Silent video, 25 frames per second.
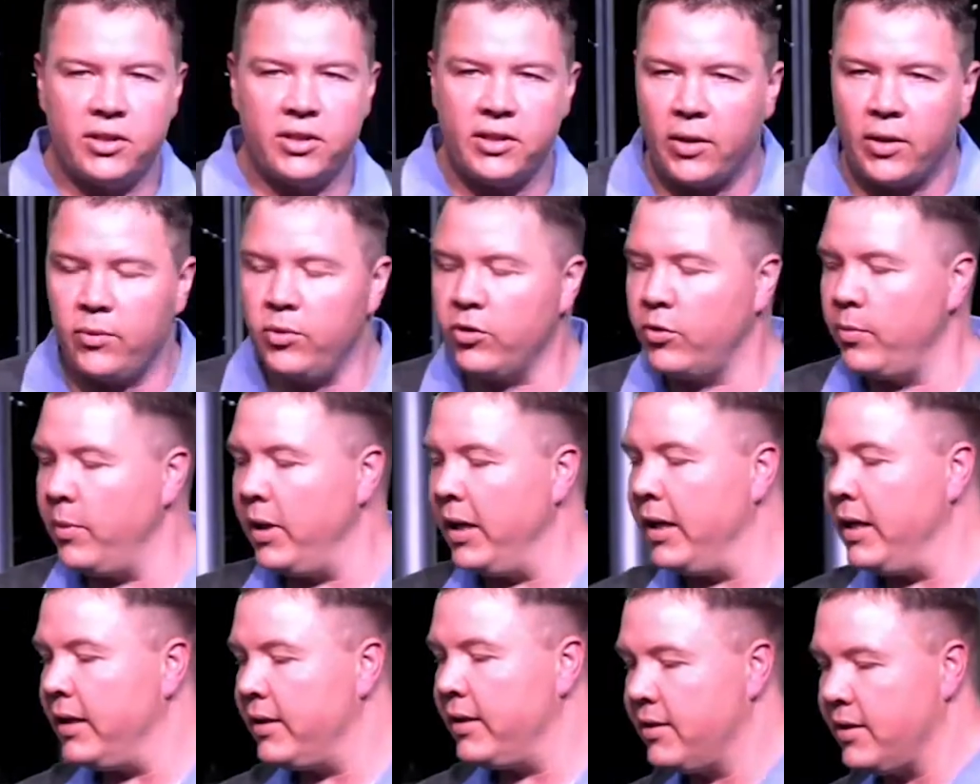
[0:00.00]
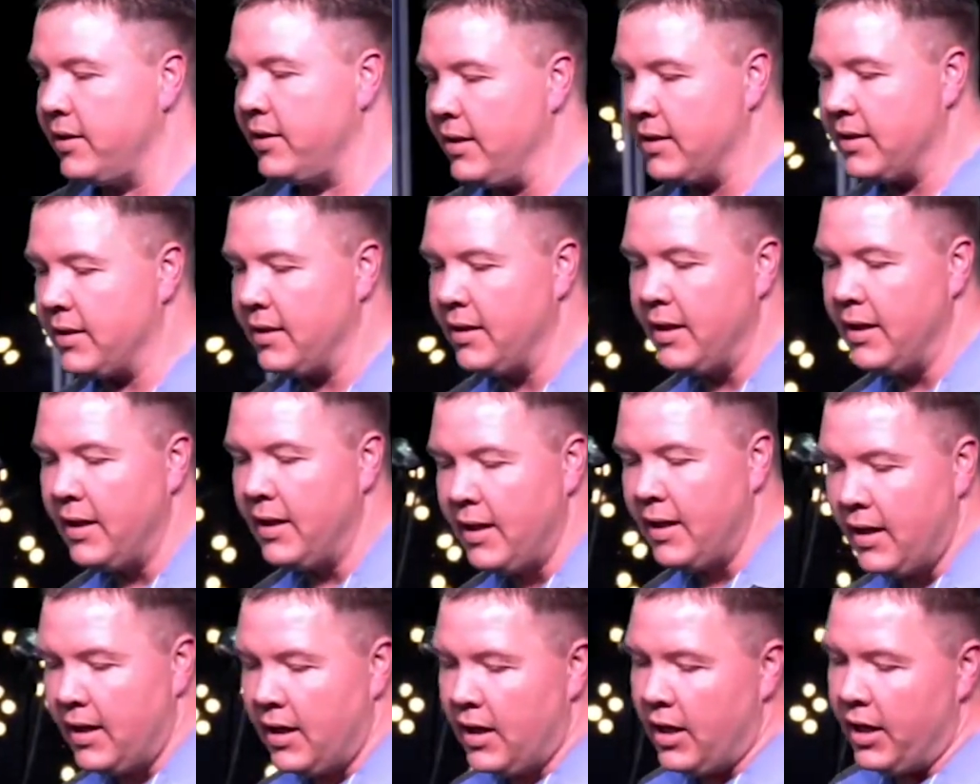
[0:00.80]
actually stuck with me, and it is
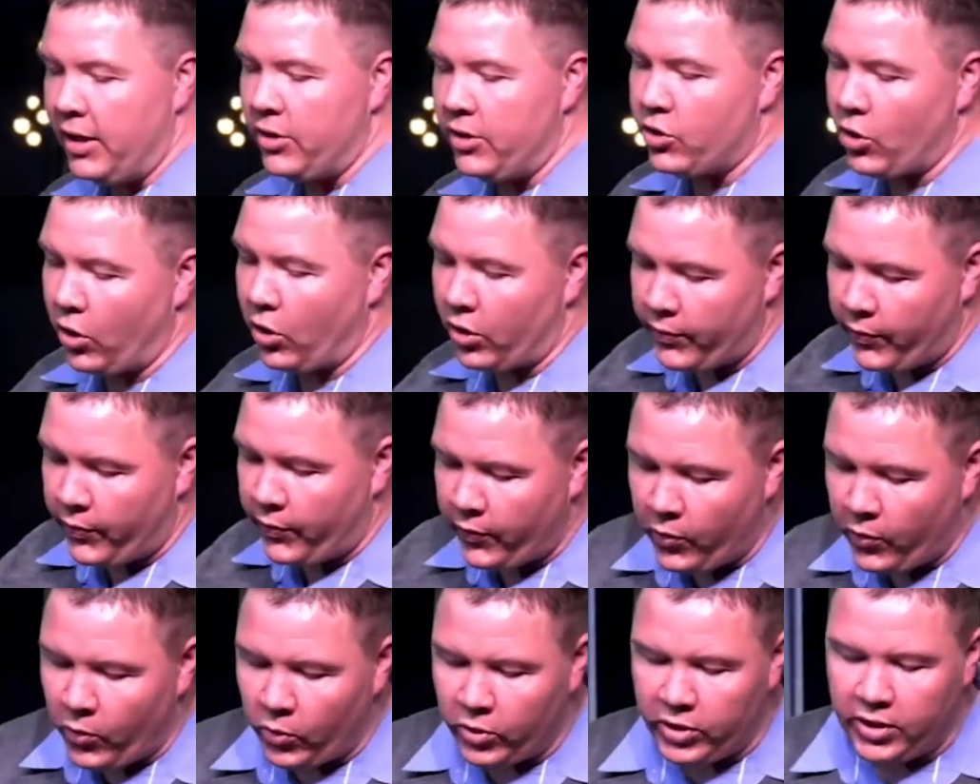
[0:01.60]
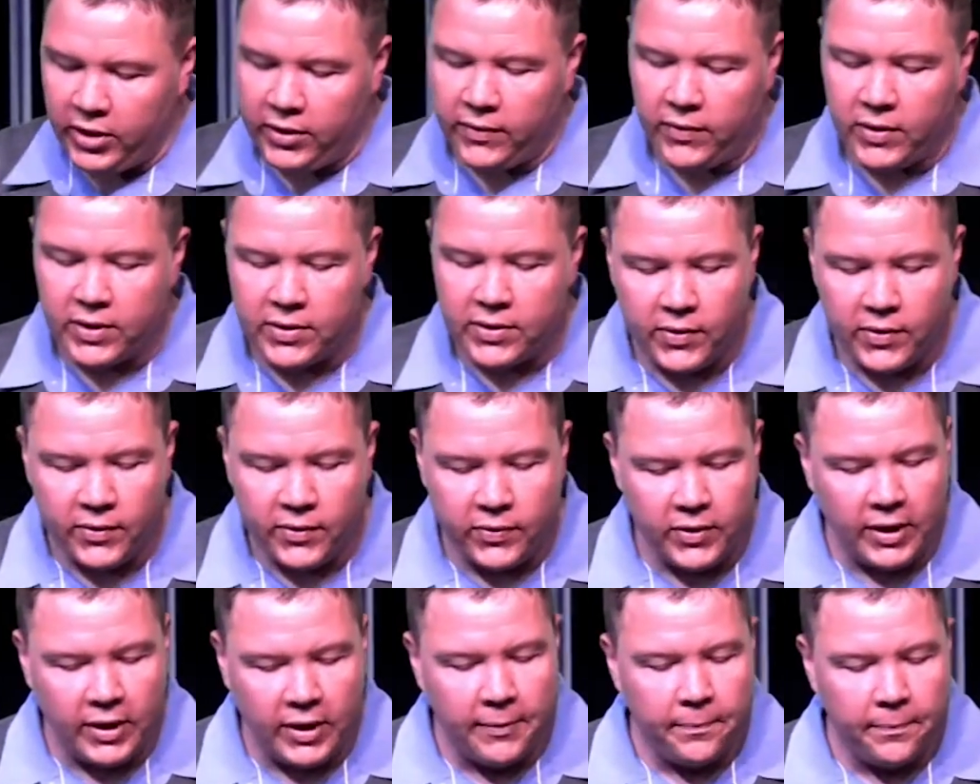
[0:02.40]
this. In John 14,
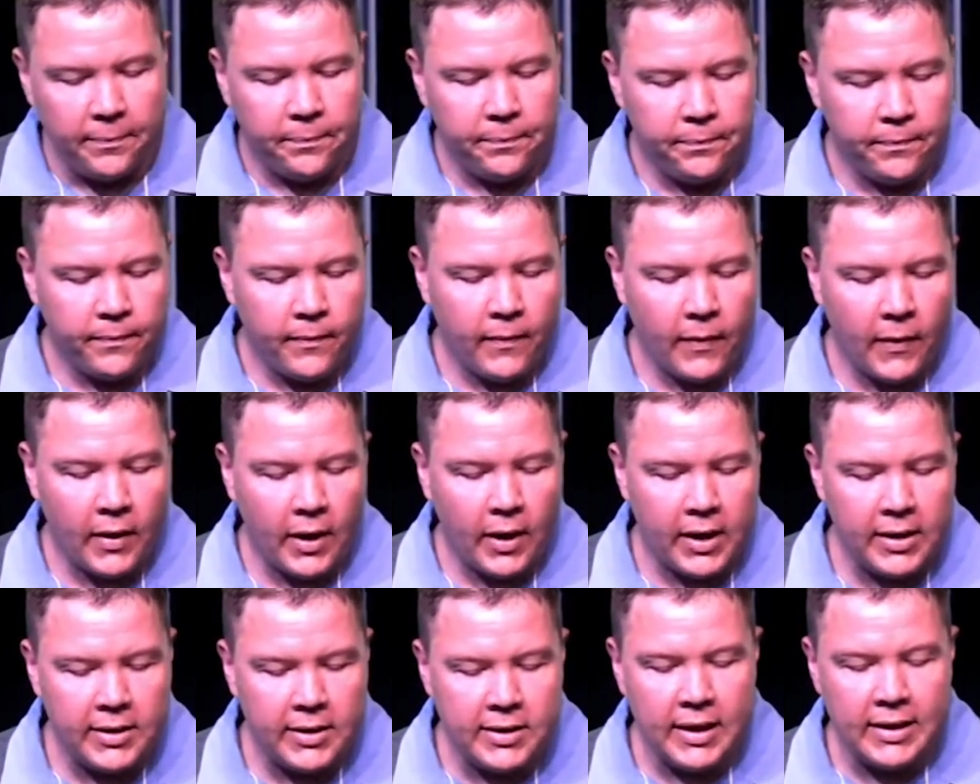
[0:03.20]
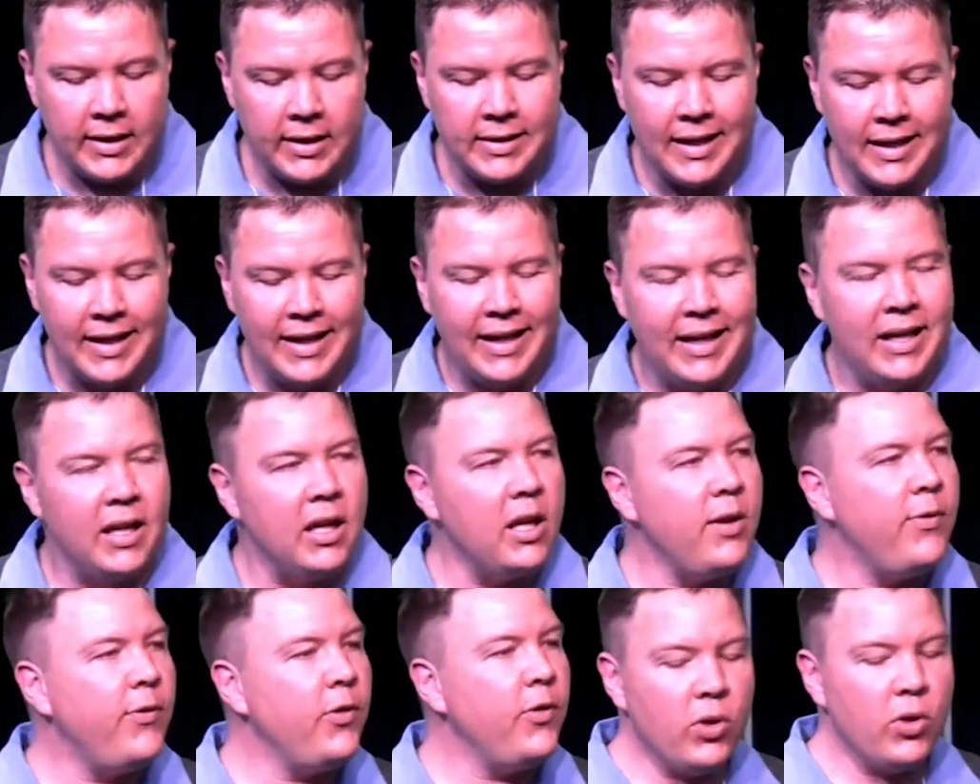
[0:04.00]
verse 15, it says,
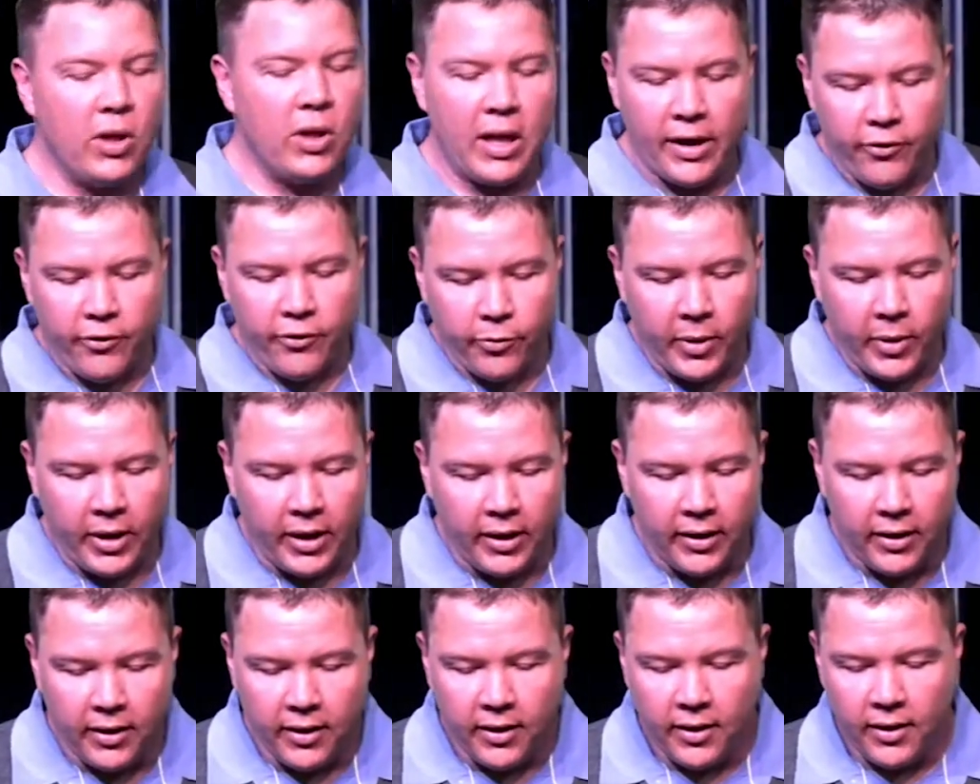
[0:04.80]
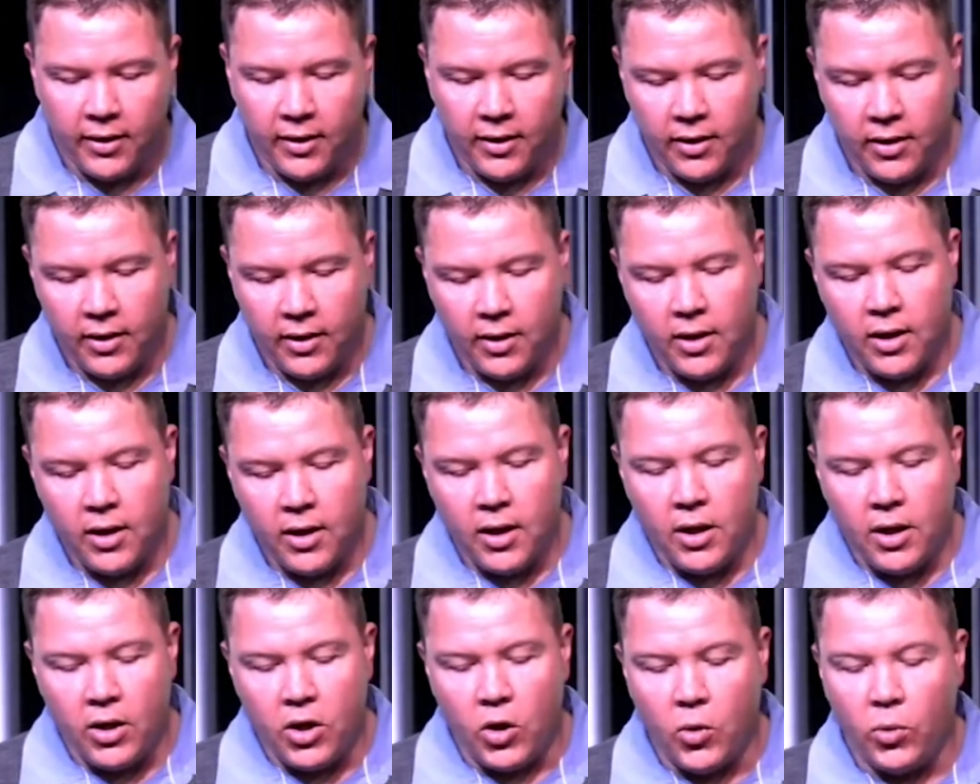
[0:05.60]
if you love me,
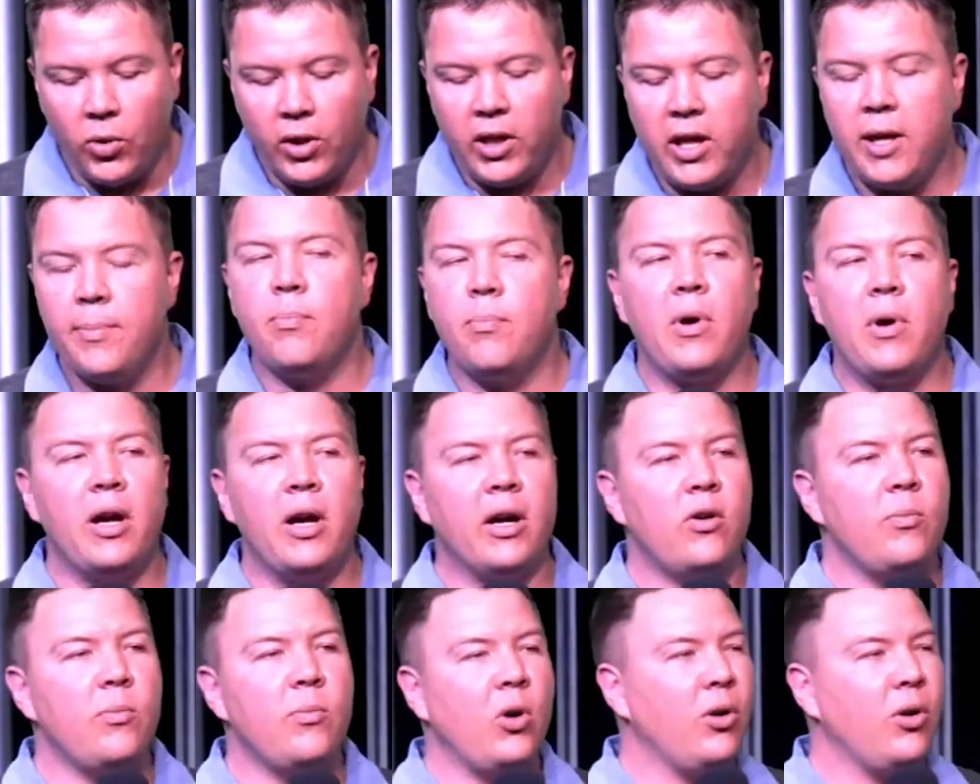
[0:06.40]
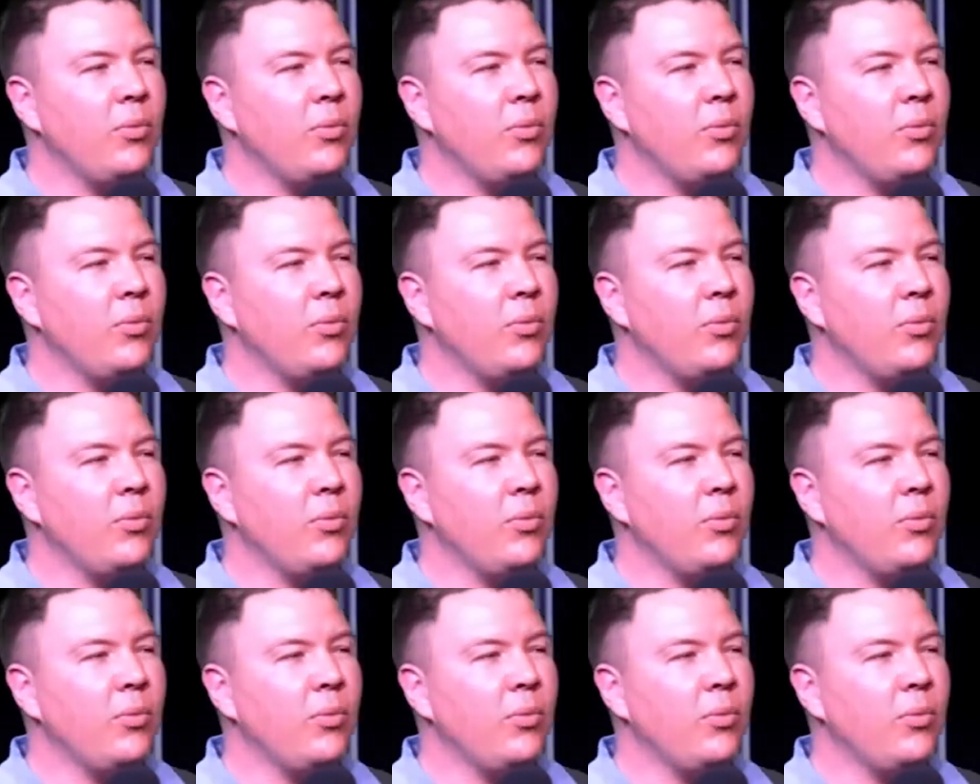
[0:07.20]
you will keep my